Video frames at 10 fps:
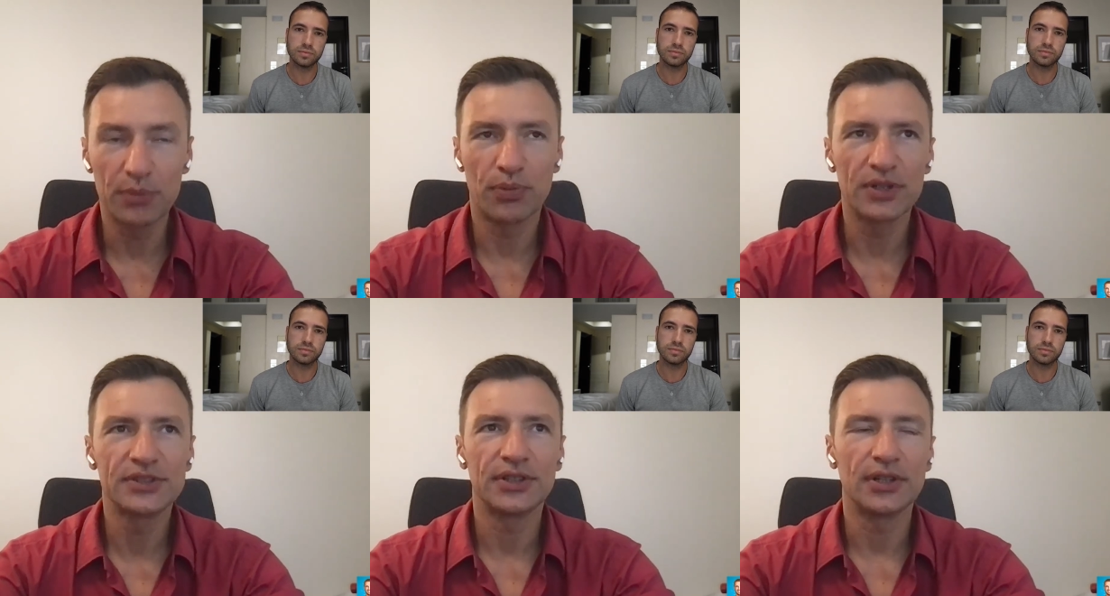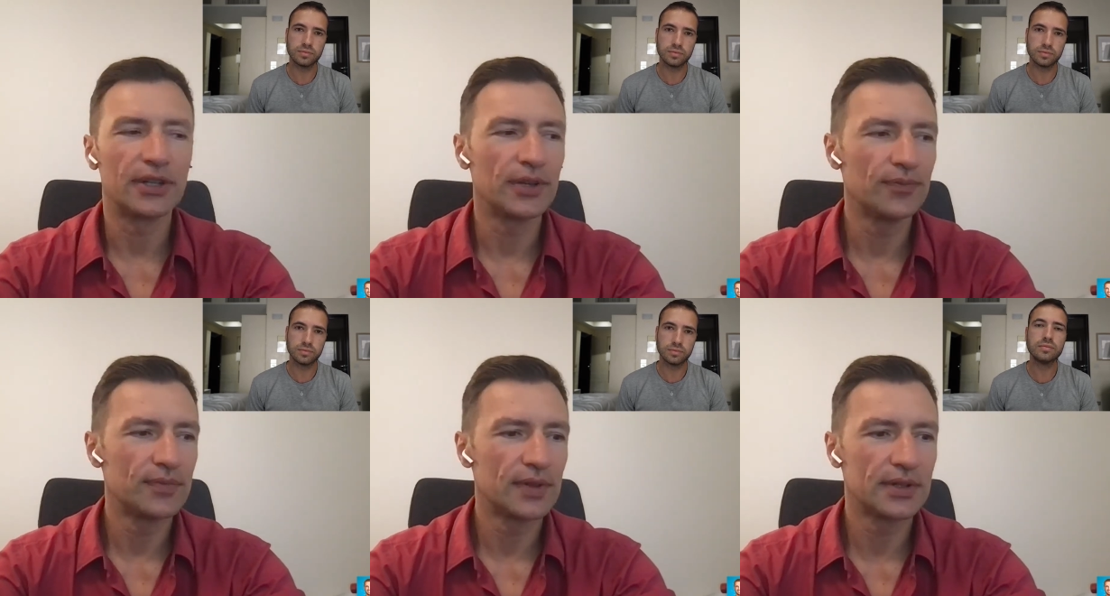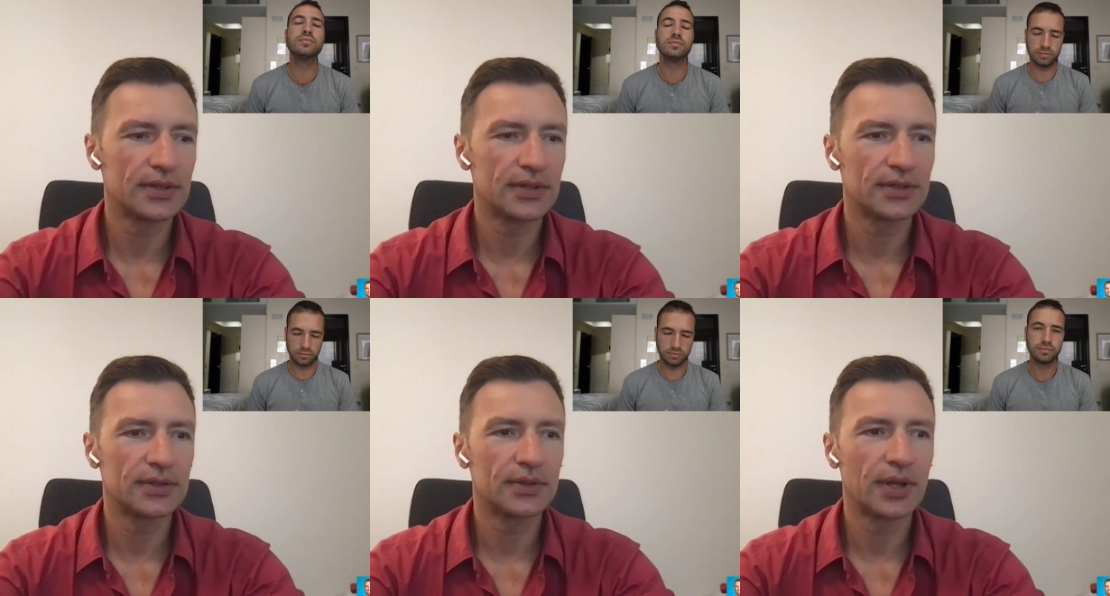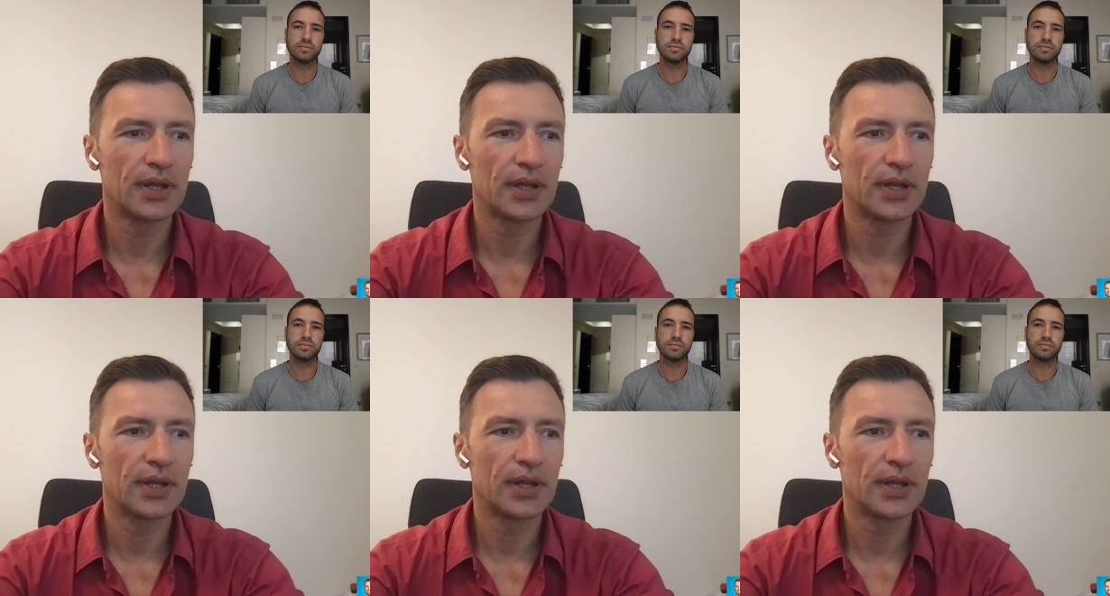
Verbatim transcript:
Speaker 1: personally, mm-hmm. uh,